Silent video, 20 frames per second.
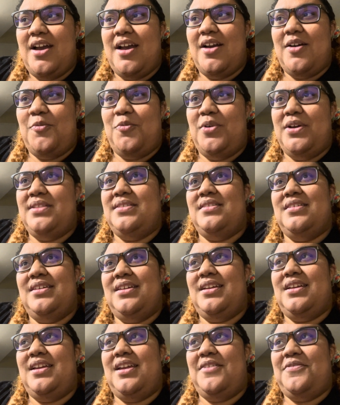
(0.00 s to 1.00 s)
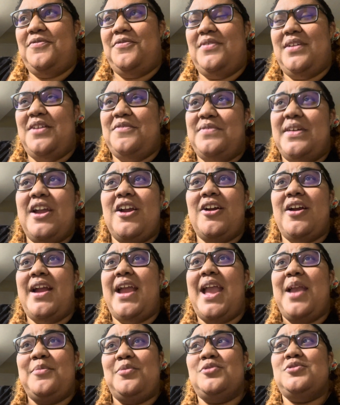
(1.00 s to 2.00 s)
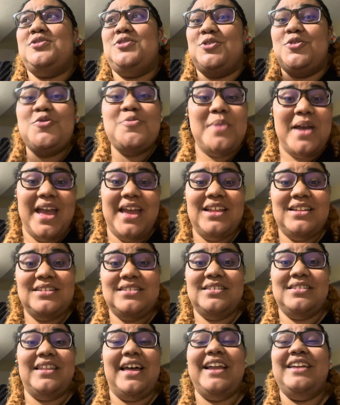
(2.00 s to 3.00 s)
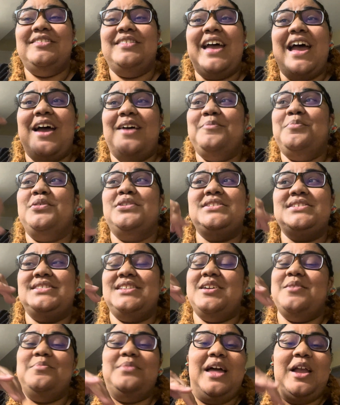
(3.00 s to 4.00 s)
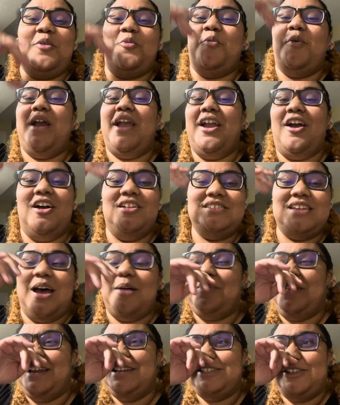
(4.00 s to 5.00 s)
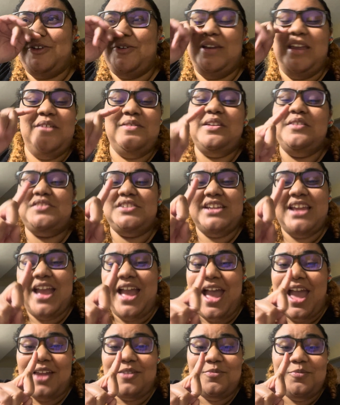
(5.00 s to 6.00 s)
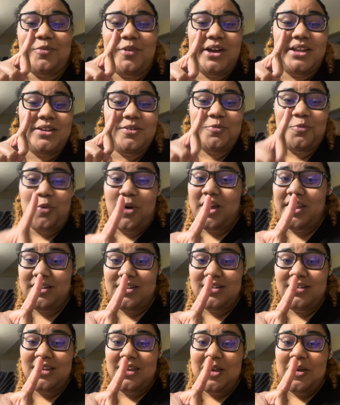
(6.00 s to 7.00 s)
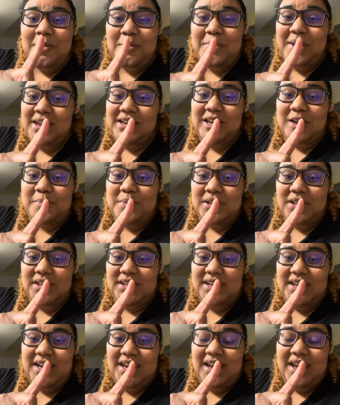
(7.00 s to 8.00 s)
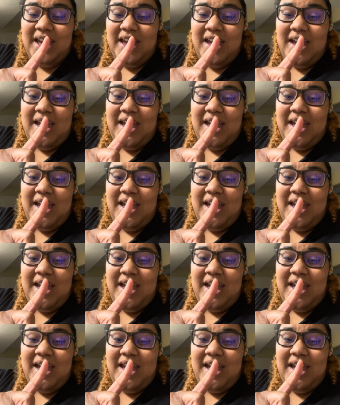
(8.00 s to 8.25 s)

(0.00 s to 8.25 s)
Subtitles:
when if they're able to bend, like that puts them like way on top. Like, so even if she had one bending ability,